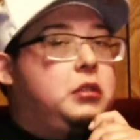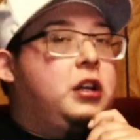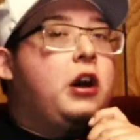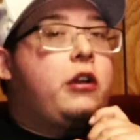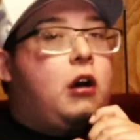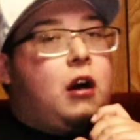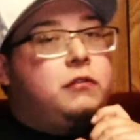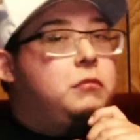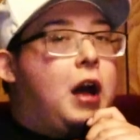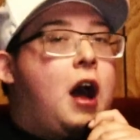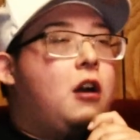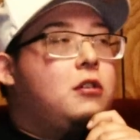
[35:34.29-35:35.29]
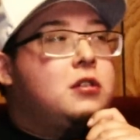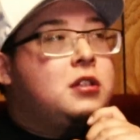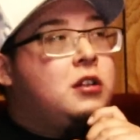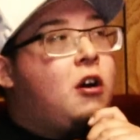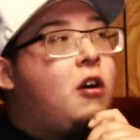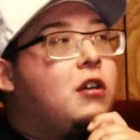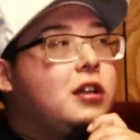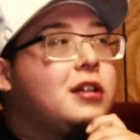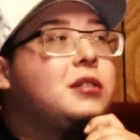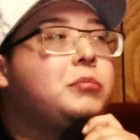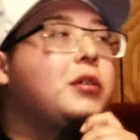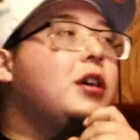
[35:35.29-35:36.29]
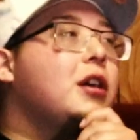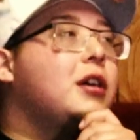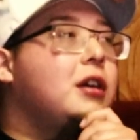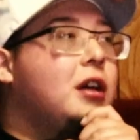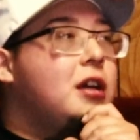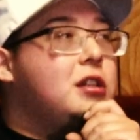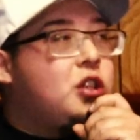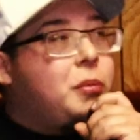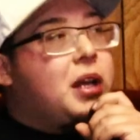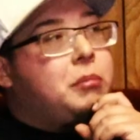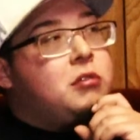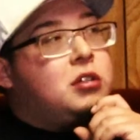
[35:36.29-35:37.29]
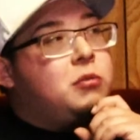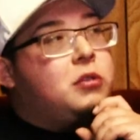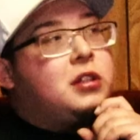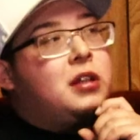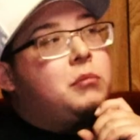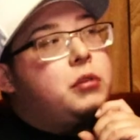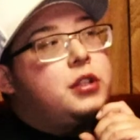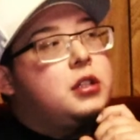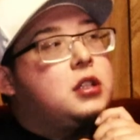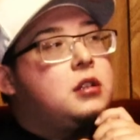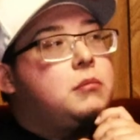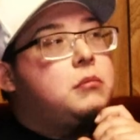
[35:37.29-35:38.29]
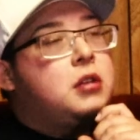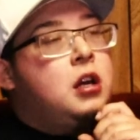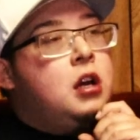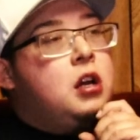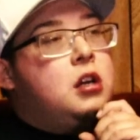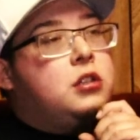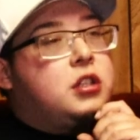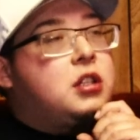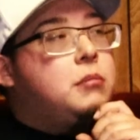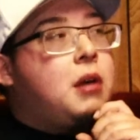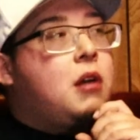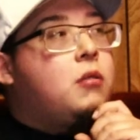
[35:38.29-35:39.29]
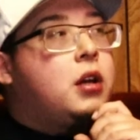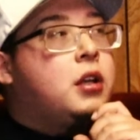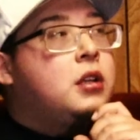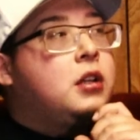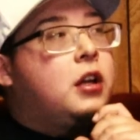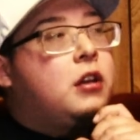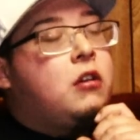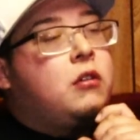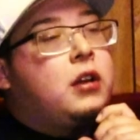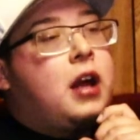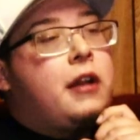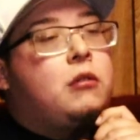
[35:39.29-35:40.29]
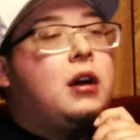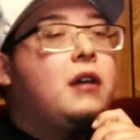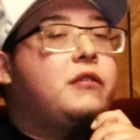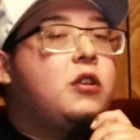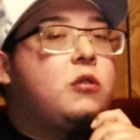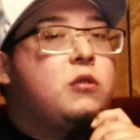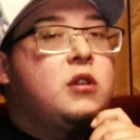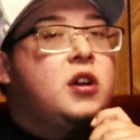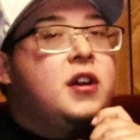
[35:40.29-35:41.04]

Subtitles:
cut off Owls and Heartless, but still make music with them, but just in my way, you know. And I don't have no.